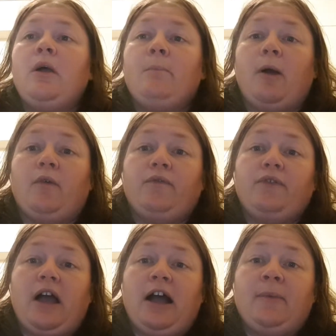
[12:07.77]
both
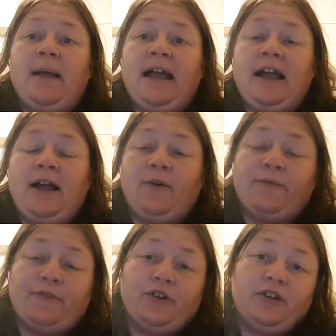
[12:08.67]

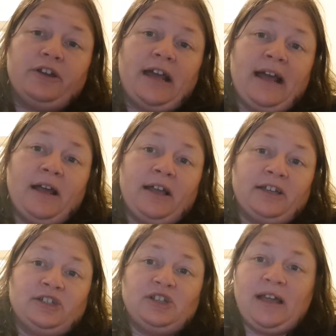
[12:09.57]
Alfred
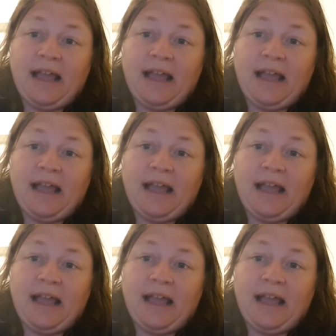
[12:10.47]
and